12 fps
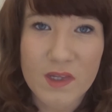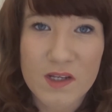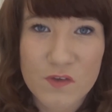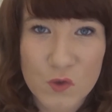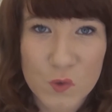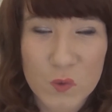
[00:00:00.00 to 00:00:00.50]

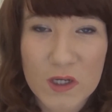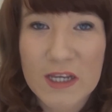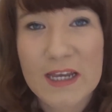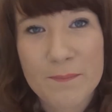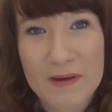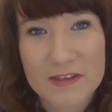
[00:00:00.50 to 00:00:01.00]
So
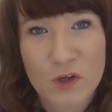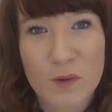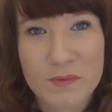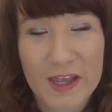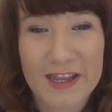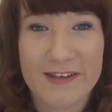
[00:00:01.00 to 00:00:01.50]
my
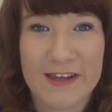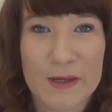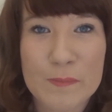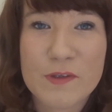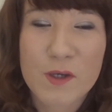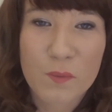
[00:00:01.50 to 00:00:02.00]
top 10
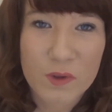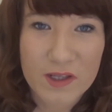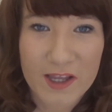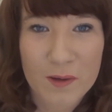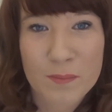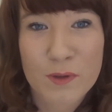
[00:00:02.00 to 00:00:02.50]
tips will
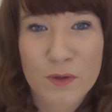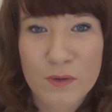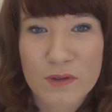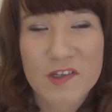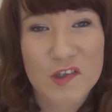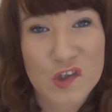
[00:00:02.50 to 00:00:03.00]
help
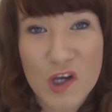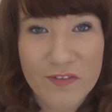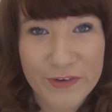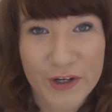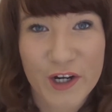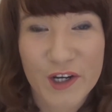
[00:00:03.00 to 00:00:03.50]
you
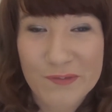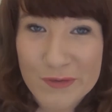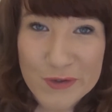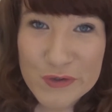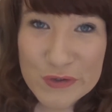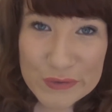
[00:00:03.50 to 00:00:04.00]
discover if
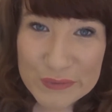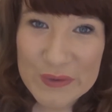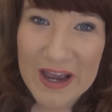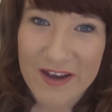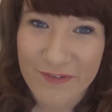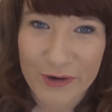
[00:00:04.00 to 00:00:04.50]
you do
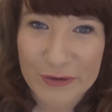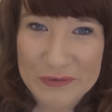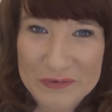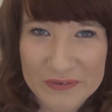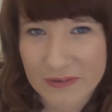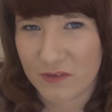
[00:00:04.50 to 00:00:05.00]
have it or
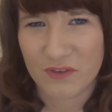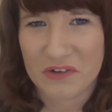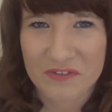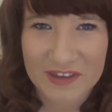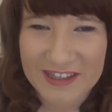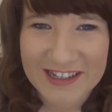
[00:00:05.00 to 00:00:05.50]
not. No,
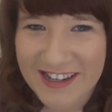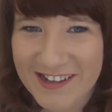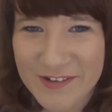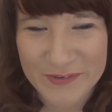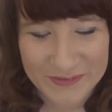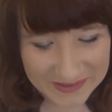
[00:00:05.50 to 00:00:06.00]
not really, I
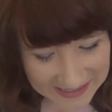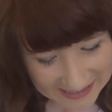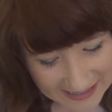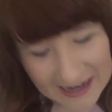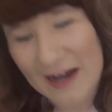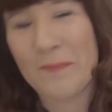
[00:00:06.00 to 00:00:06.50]
don't know.
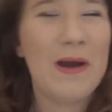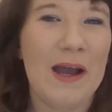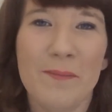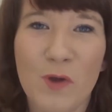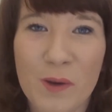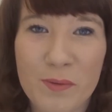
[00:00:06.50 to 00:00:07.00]

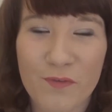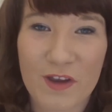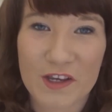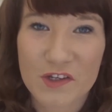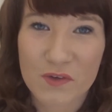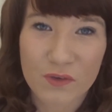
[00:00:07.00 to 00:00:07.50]
I'm not a
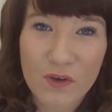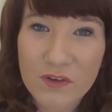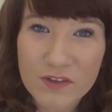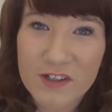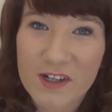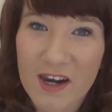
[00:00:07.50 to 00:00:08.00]
professional
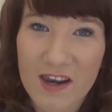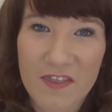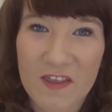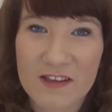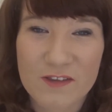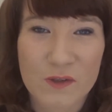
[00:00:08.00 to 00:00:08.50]
doctor or
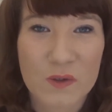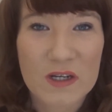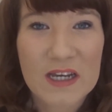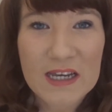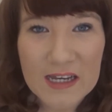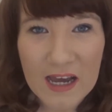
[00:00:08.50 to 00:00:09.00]
anything, so
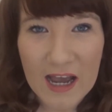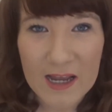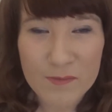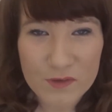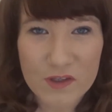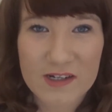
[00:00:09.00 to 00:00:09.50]

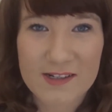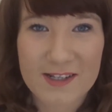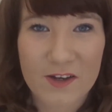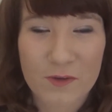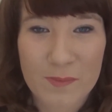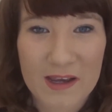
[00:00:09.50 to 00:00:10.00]
I'm just going to
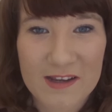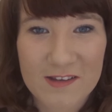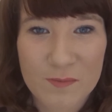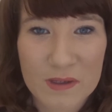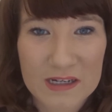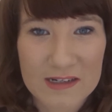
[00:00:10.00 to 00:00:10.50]
tell you my
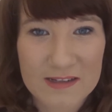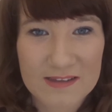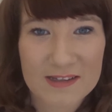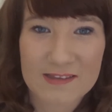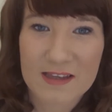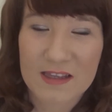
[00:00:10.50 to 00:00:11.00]

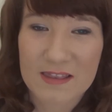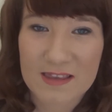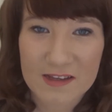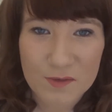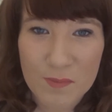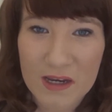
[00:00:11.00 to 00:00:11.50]
experiences.
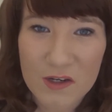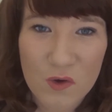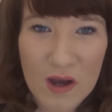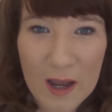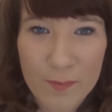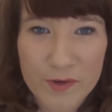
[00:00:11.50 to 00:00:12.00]
This might
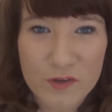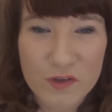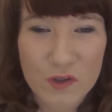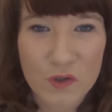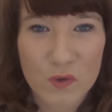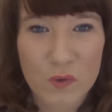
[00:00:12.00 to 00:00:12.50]
not happen
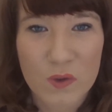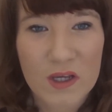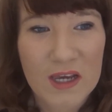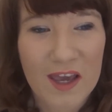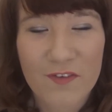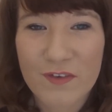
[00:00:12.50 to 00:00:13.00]
to you.
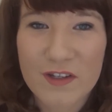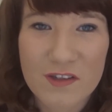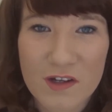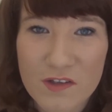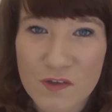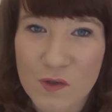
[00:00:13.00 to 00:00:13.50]
If it
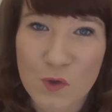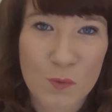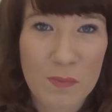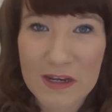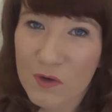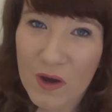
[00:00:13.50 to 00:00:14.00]
does, you
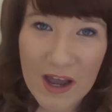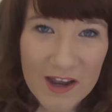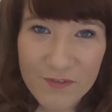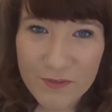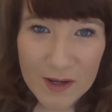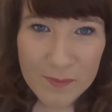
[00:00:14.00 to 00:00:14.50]
might not
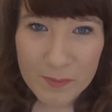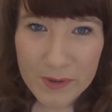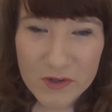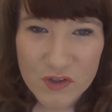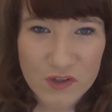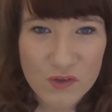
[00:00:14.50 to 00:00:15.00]
have
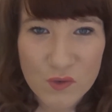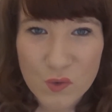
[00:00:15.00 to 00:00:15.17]
fibromyalgia, so